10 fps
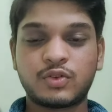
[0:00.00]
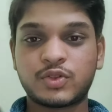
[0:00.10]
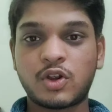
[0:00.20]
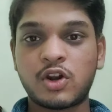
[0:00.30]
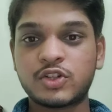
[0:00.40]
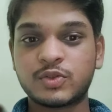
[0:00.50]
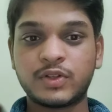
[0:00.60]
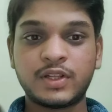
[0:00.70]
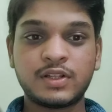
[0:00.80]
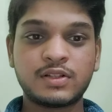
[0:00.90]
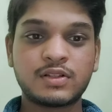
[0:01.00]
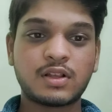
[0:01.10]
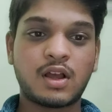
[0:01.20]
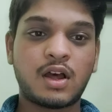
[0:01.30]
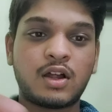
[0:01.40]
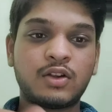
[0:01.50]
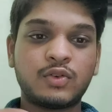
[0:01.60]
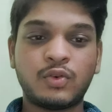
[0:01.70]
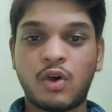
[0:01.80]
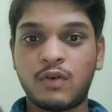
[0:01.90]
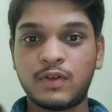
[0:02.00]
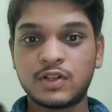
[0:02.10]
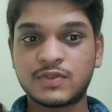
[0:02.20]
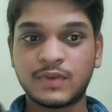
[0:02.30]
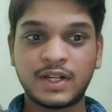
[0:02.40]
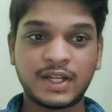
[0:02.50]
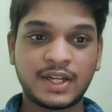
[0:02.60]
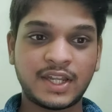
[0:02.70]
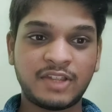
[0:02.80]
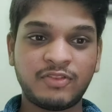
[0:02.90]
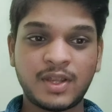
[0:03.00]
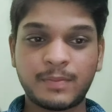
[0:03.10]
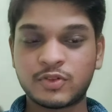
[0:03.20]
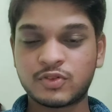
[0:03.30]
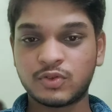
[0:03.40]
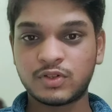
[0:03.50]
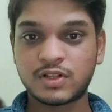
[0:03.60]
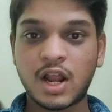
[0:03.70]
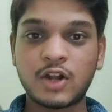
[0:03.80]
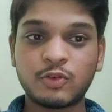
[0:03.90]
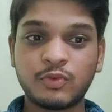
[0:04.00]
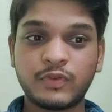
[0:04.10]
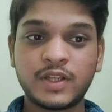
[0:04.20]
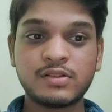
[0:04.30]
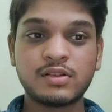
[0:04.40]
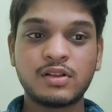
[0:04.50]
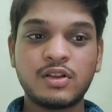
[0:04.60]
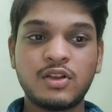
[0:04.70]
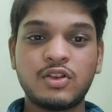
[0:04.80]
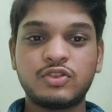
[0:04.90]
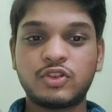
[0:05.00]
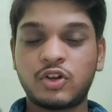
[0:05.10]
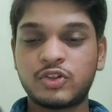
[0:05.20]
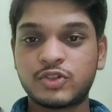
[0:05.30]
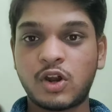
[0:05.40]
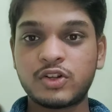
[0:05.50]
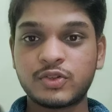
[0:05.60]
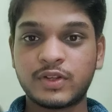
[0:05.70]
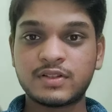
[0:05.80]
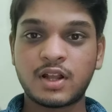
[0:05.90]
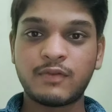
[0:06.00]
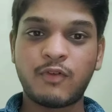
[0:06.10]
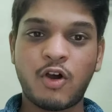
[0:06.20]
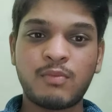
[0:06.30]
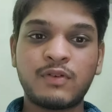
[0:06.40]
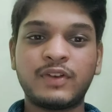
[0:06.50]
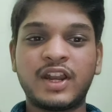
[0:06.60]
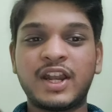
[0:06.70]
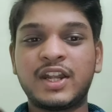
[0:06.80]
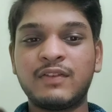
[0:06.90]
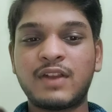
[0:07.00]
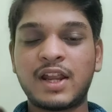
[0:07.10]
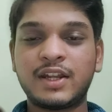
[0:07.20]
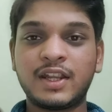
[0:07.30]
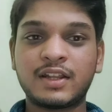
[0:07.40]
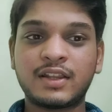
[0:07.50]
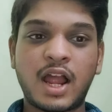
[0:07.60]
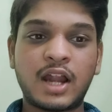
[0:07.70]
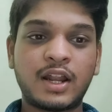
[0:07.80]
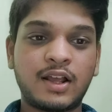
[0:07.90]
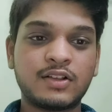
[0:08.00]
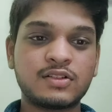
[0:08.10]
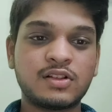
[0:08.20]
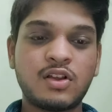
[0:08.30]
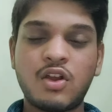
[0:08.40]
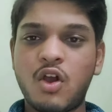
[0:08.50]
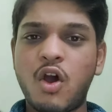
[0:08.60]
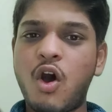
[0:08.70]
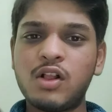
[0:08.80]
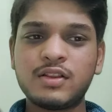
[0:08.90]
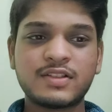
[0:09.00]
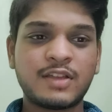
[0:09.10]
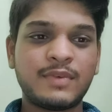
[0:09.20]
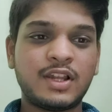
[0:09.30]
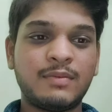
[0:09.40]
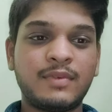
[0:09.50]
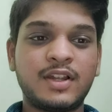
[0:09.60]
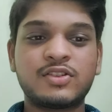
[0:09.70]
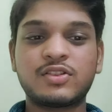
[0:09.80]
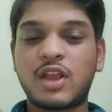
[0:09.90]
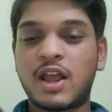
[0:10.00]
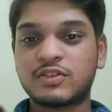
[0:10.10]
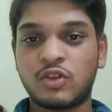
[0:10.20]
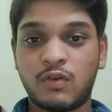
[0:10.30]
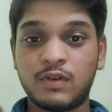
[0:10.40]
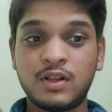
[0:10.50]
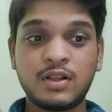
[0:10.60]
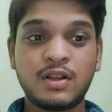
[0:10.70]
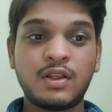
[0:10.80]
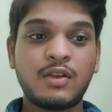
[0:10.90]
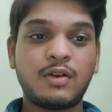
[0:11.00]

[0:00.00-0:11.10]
So short stories are to novels what TV episodes are to movies. So short stories are a form of narrative writing that has all the same elements as novel: